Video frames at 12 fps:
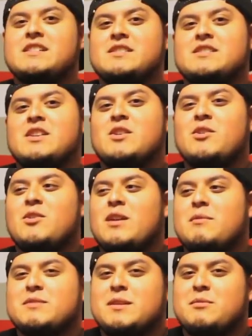until
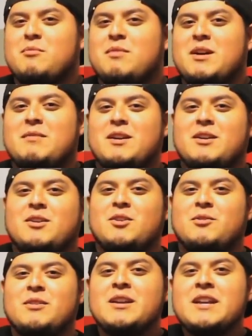I was able to buy my
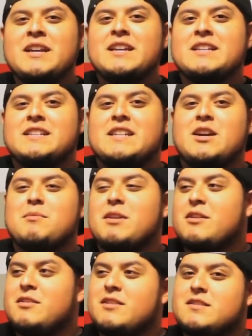own. Now
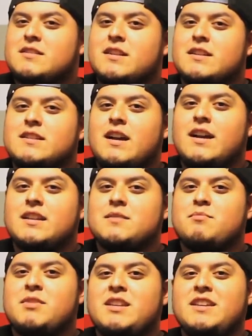my collection is at its
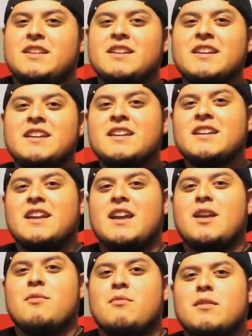highest peak
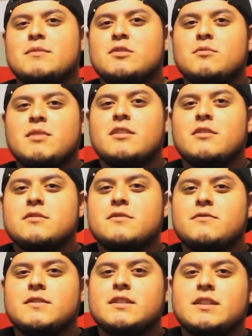and we're up to about
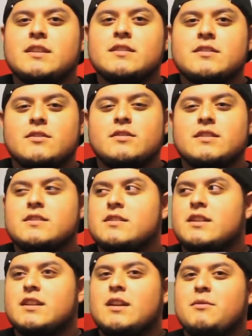150 so let's
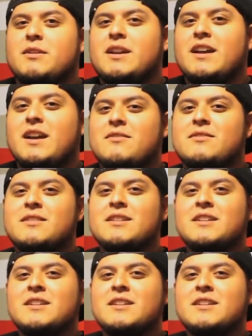check out what I have.